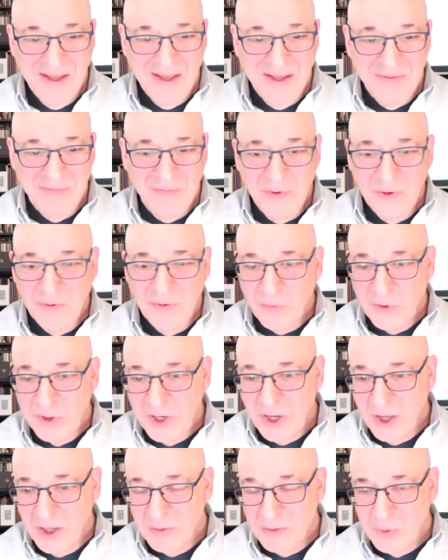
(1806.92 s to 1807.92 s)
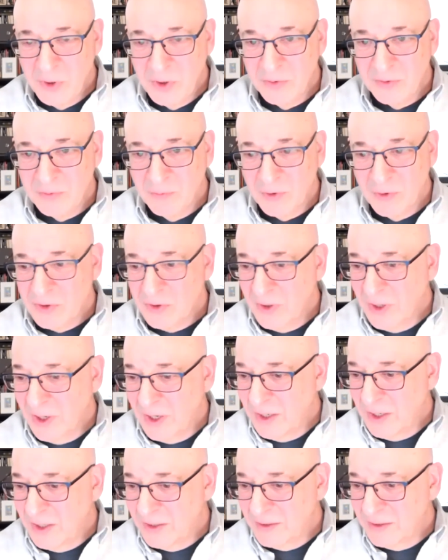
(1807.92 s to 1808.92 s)
and feel free to unmute. We're
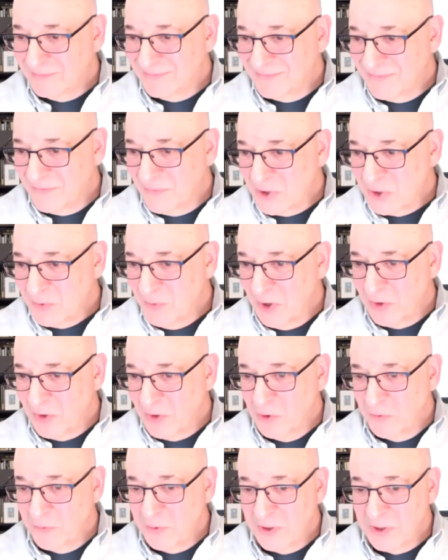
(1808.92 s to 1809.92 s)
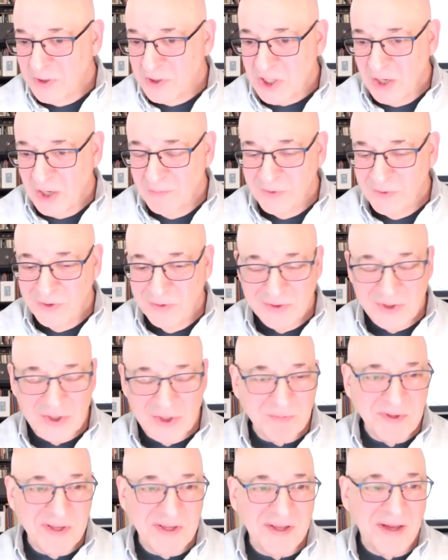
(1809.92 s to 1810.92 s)
uh, we're small group. You can just unmute and
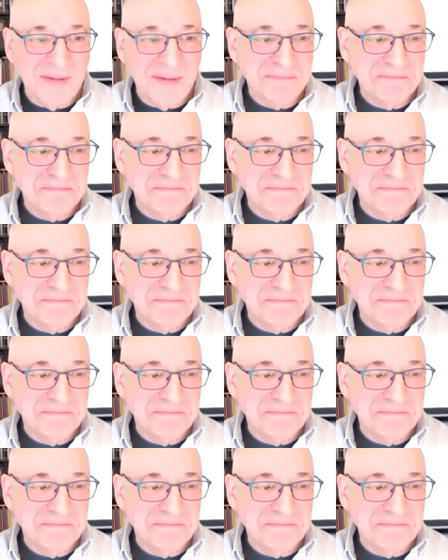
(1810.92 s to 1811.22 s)
speak up.